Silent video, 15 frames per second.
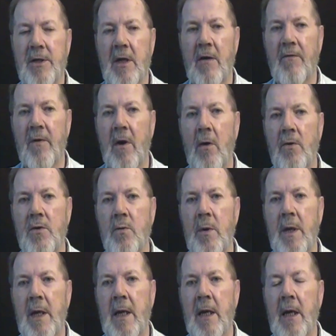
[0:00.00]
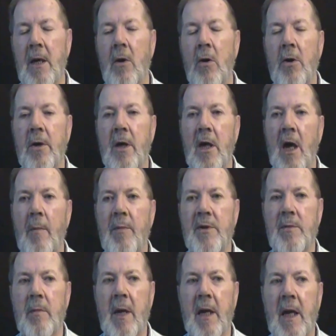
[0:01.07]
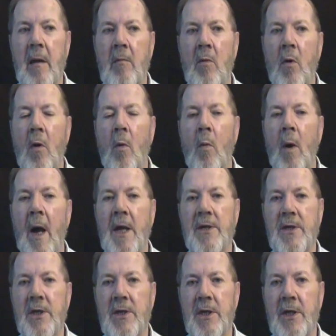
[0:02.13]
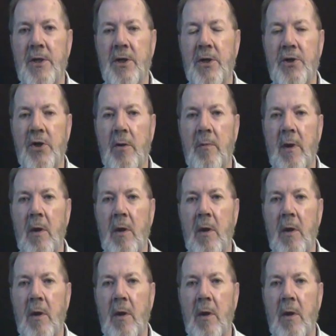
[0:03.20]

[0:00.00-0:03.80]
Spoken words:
self knows we need in order to help us make a more wise decision should